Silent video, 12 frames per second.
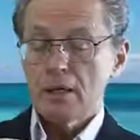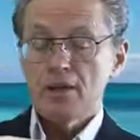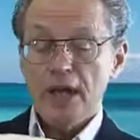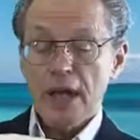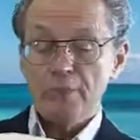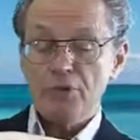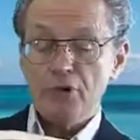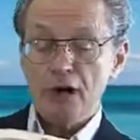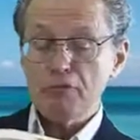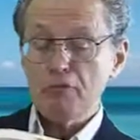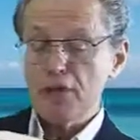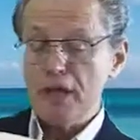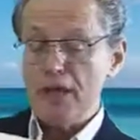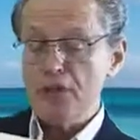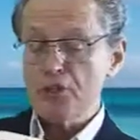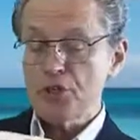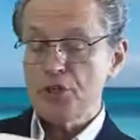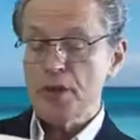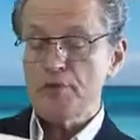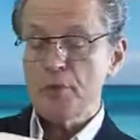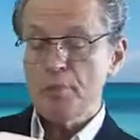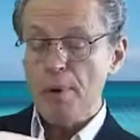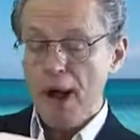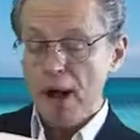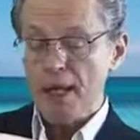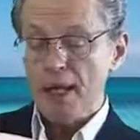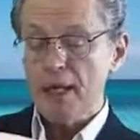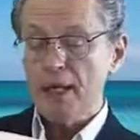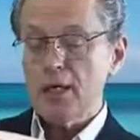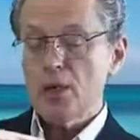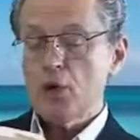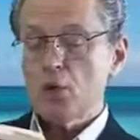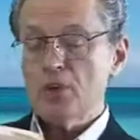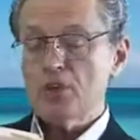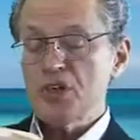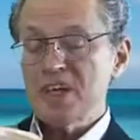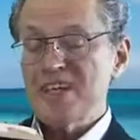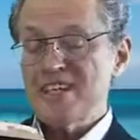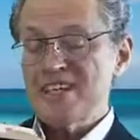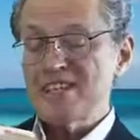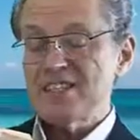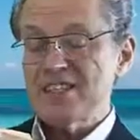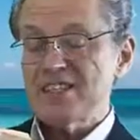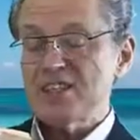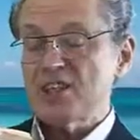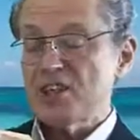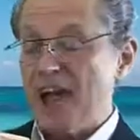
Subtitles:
The abstract relation of the body, which is its